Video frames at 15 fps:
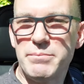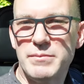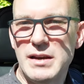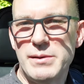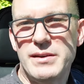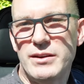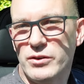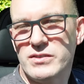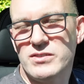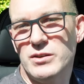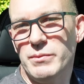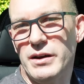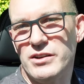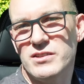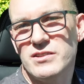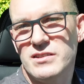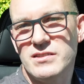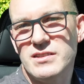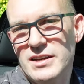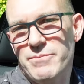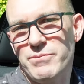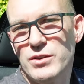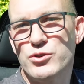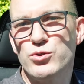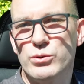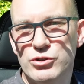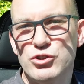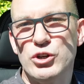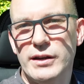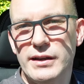maybe not so much, just yeah,
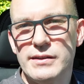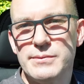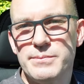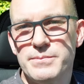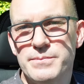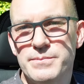short journeys.